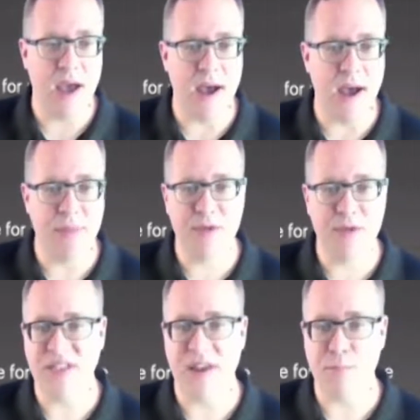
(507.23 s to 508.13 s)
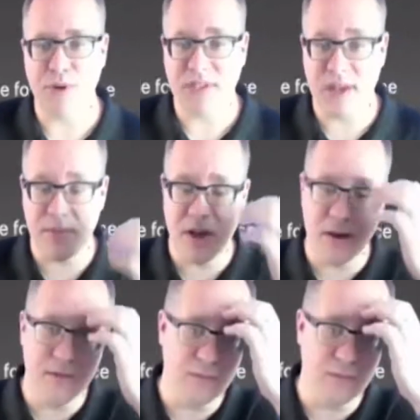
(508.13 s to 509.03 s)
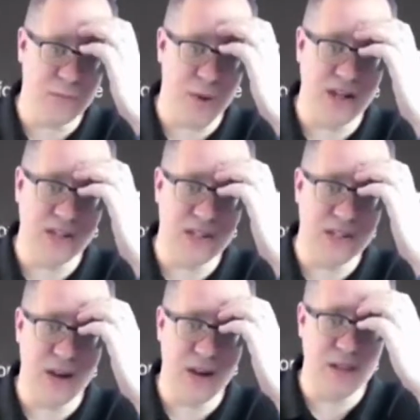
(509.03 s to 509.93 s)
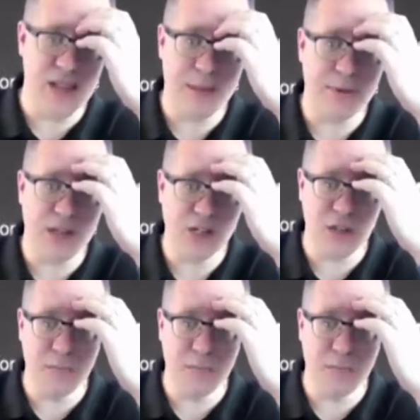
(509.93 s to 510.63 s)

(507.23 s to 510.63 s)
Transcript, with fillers: Um, 37% of the respondents said the application,